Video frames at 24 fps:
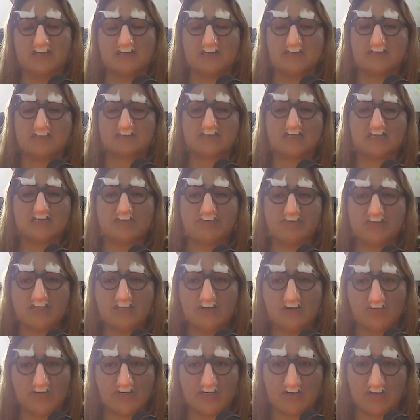that's gonna be
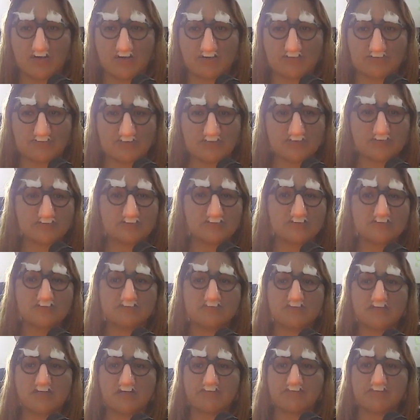going on real soon,
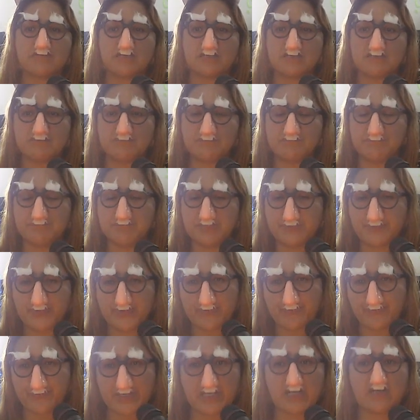but I'm gonna be
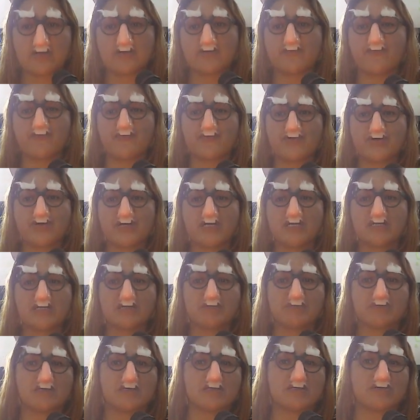prepared for it.
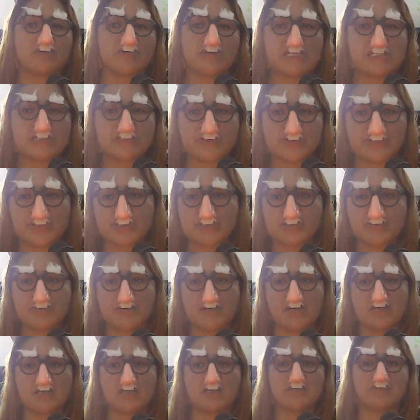I'm gonna research
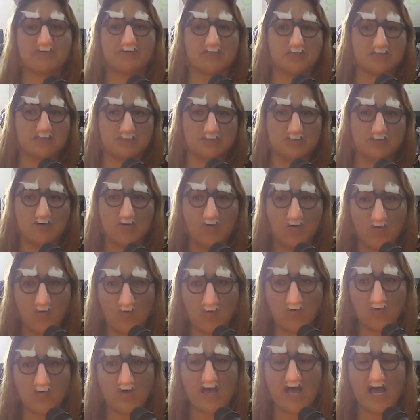about it. I'm gonna
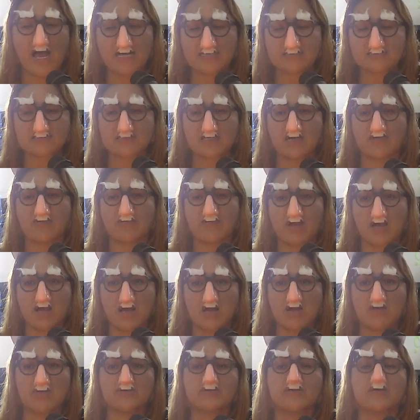go ask
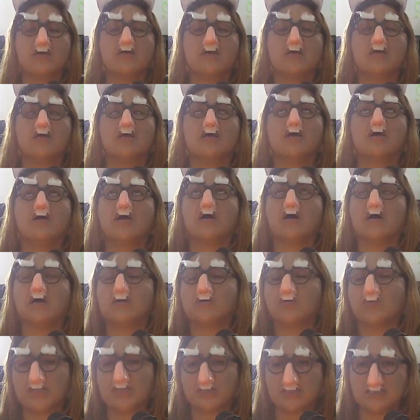around
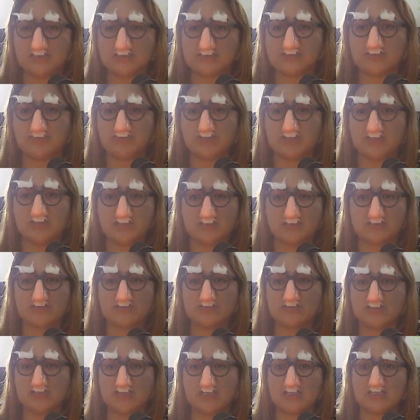on what needs to be done so
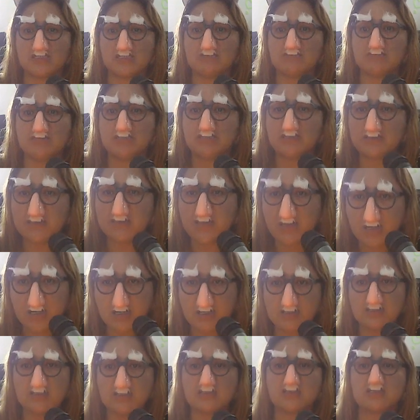that it can be
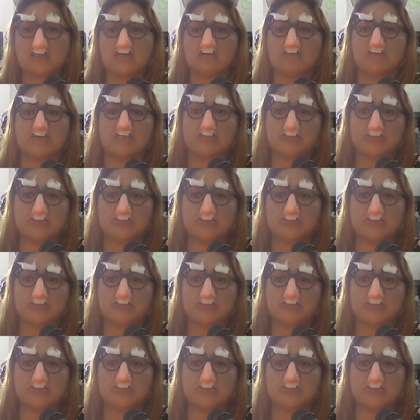done and it can be